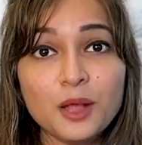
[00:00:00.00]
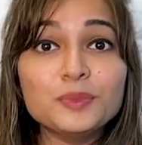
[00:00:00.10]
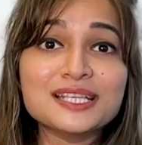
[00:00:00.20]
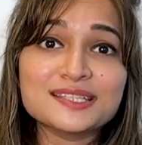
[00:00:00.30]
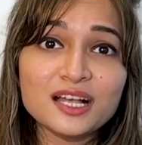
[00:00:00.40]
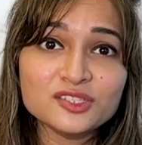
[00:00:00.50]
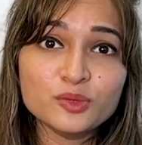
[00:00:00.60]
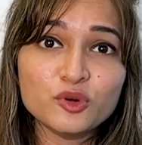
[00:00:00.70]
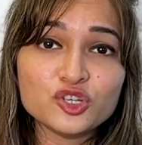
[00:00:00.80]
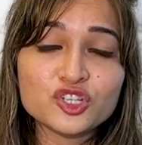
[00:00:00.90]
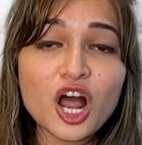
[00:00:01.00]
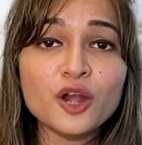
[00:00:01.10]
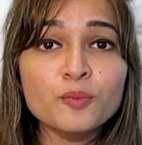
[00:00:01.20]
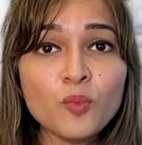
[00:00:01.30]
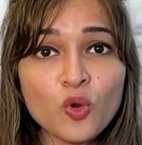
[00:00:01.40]
Plus, customers
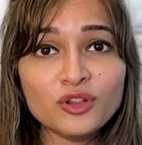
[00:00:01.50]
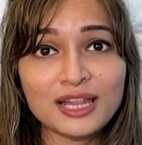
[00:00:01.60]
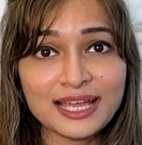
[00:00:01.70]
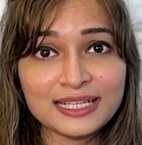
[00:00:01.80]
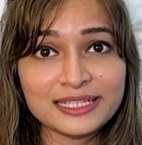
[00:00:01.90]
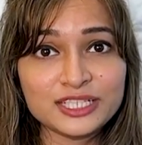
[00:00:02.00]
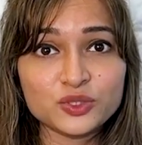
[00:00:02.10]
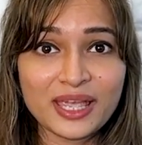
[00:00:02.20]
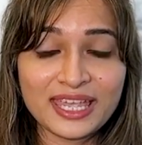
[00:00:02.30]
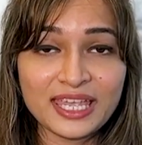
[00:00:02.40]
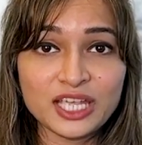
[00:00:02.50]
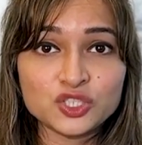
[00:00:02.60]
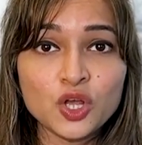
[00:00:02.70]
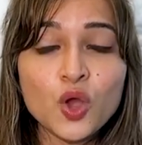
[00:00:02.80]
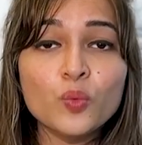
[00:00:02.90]
are more likely to
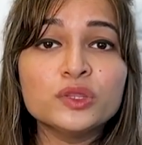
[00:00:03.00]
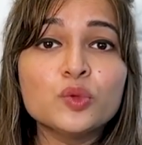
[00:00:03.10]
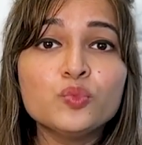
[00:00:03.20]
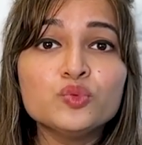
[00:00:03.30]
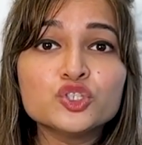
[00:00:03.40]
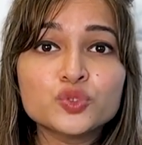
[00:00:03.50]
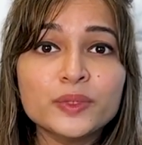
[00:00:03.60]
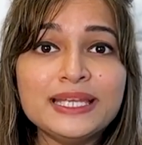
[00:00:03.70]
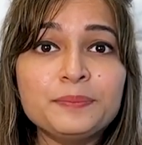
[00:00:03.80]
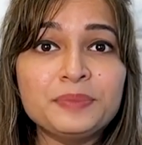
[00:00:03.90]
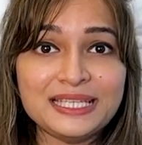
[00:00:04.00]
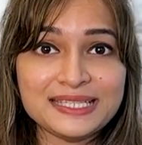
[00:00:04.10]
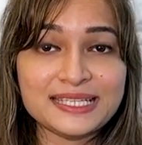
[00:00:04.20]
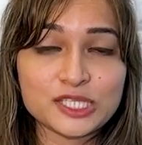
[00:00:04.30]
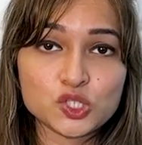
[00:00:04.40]
engage with a visually
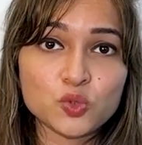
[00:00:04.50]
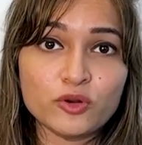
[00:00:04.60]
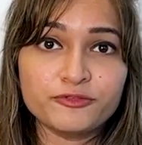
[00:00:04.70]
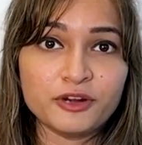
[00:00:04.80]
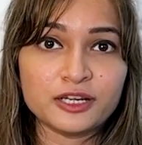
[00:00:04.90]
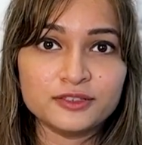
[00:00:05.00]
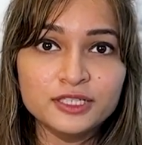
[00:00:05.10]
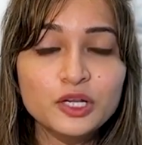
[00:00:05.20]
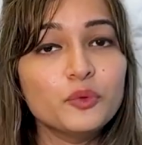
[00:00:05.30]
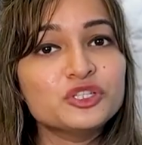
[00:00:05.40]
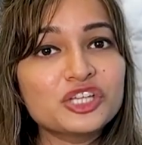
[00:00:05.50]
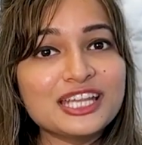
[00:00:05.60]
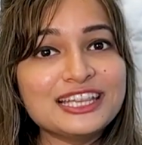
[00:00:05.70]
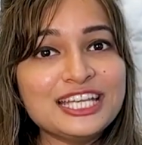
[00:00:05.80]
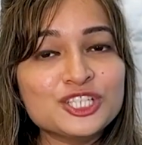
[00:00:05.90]
pleasing storefront, which
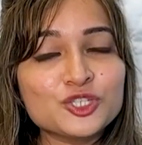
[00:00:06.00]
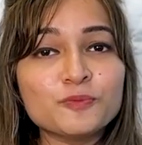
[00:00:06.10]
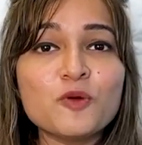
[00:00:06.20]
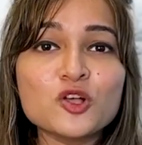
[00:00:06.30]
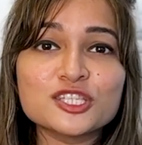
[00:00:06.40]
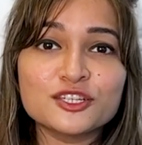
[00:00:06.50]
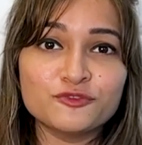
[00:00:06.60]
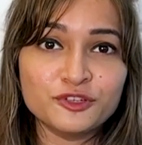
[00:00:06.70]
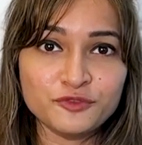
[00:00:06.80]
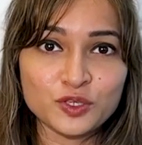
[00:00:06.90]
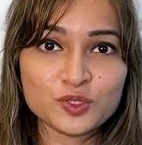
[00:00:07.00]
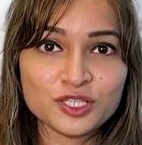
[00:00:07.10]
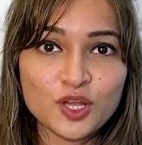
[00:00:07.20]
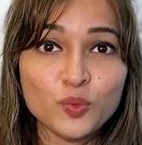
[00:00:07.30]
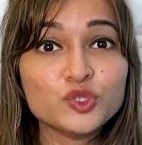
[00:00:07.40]
can lead to positive
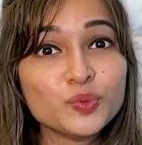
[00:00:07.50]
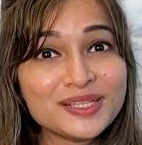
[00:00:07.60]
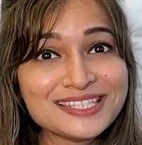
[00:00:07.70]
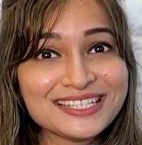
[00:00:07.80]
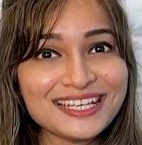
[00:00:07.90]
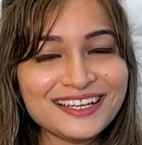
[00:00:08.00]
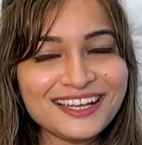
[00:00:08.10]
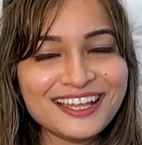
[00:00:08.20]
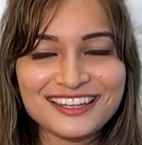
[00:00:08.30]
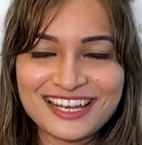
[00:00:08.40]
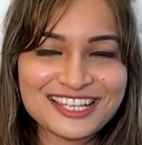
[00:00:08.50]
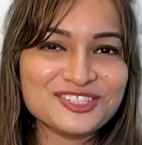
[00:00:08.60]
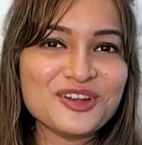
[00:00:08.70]
reviews, which we'll see in the next